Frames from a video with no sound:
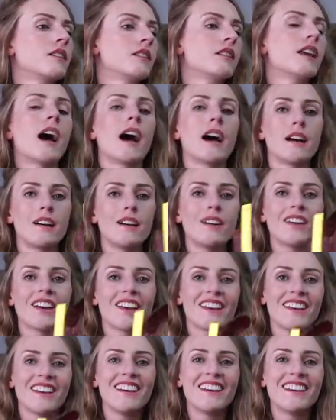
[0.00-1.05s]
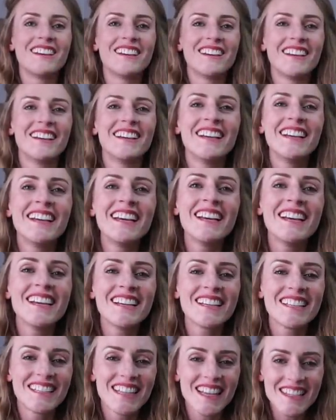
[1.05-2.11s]
Yeah, okay.
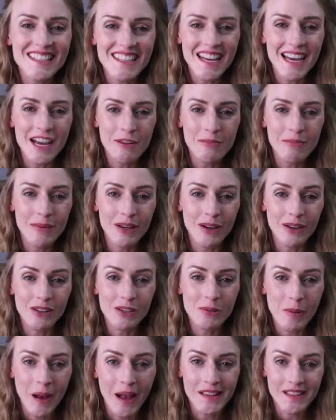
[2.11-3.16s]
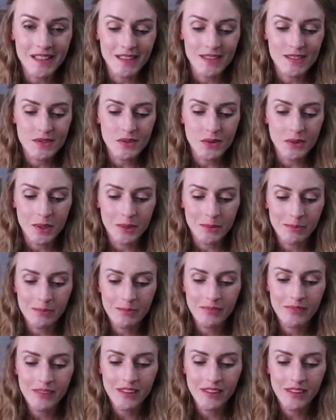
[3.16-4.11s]
Next I have Begonia Passing Storm.